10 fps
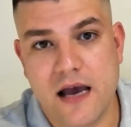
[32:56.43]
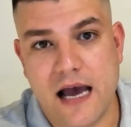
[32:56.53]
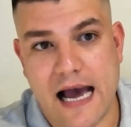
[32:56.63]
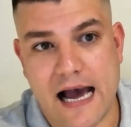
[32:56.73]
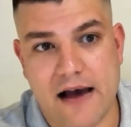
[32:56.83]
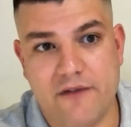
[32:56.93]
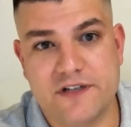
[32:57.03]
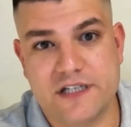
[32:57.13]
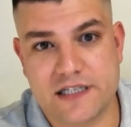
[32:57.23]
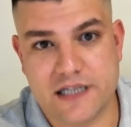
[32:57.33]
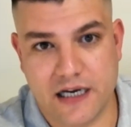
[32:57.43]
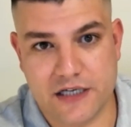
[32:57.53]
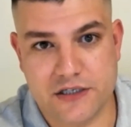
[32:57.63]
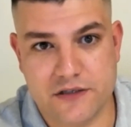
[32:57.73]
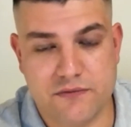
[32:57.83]
have
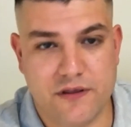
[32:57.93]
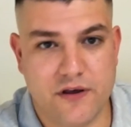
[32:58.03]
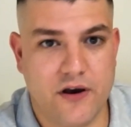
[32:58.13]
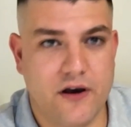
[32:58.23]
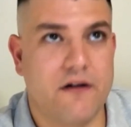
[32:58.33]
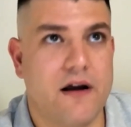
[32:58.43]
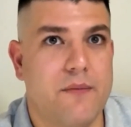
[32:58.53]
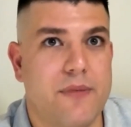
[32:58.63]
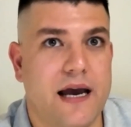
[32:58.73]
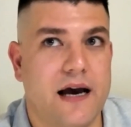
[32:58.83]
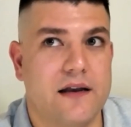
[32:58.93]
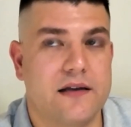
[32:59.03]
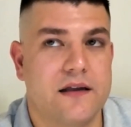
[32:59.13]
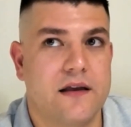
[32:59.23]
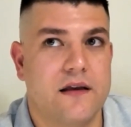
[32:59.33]
discussions with her about
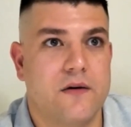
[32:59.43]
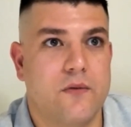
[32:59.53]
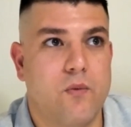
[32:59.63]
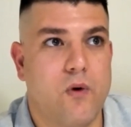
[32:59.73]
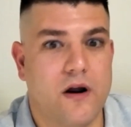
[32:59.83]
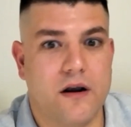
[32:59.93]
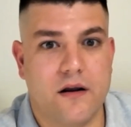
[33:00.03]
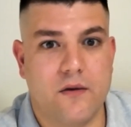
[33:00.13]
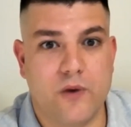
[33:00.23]
what we